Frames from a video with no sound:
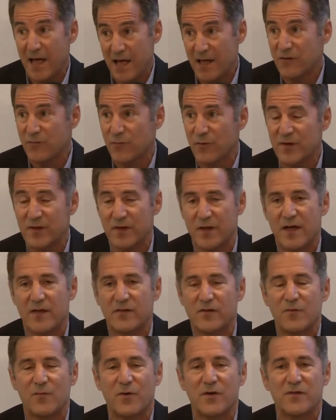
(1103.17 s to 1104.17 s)

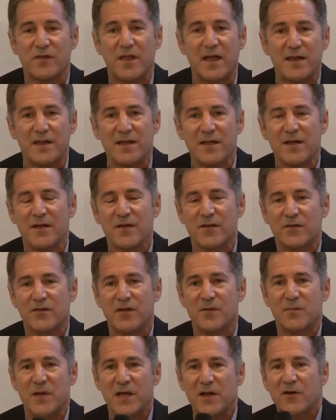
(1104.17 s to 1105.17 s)
as he was then,
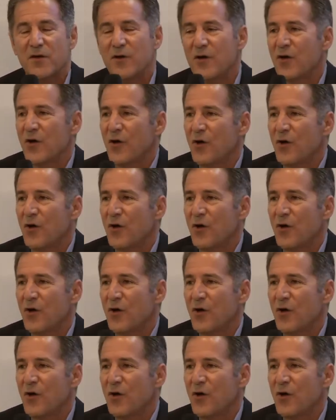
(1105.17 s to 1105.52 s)
said, Peter,